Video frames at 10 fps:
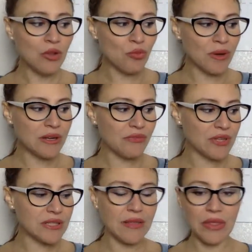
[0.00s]
and to
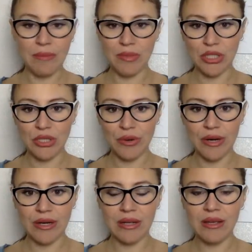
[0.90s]
manifest something
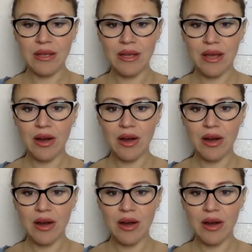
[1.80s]
materially,